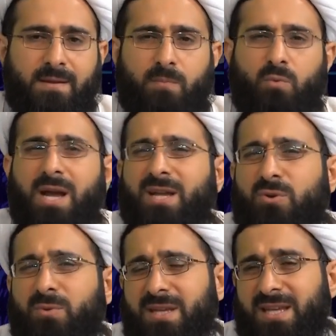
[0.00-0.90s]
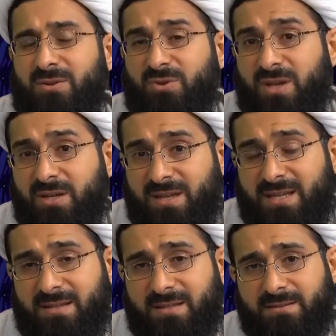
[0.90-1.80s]
Why do we need to learn
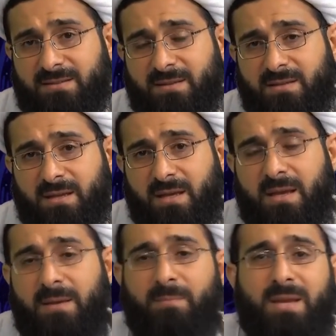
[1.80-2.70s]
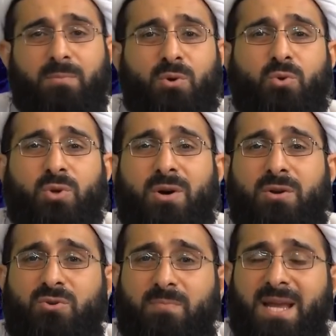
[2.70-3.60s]
it? People who
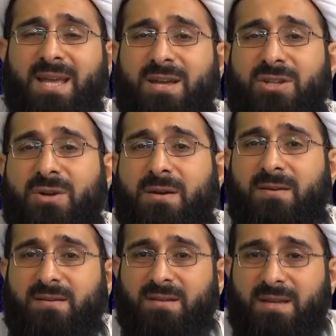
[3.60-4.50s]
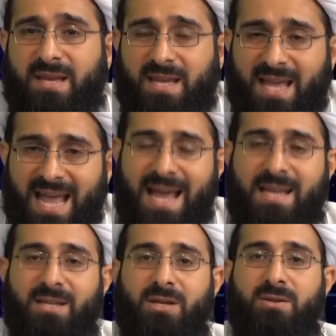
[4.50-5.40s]
learn to manage,
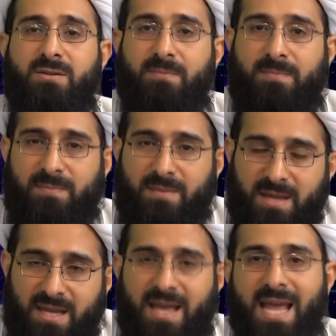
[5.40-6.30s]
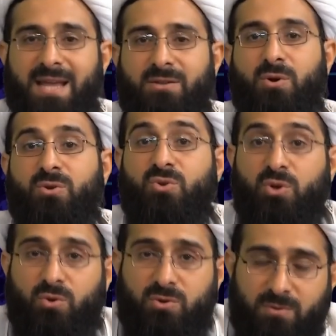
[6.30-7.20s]
handle, and
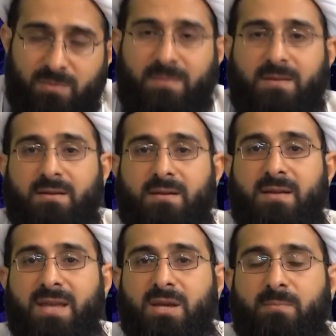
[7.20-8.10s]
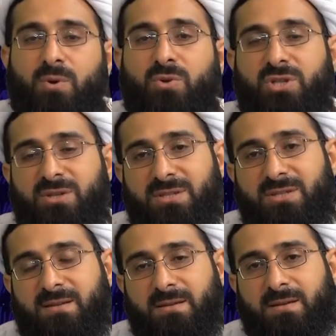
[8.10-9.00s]
control their
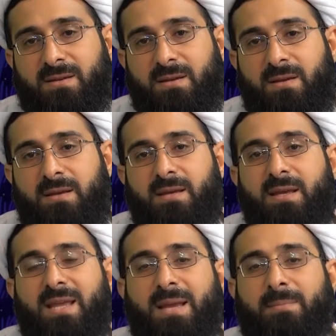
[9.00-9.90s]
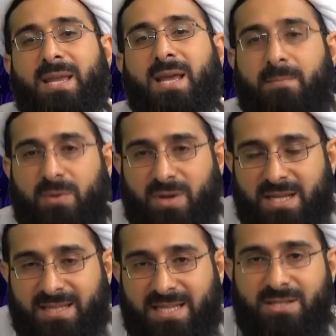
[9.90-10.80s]
emotions can become
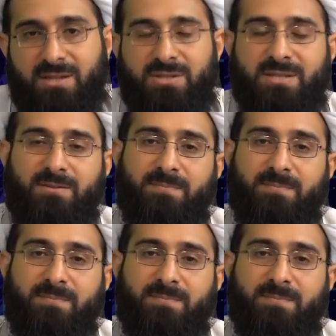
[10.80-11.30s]
great leaders.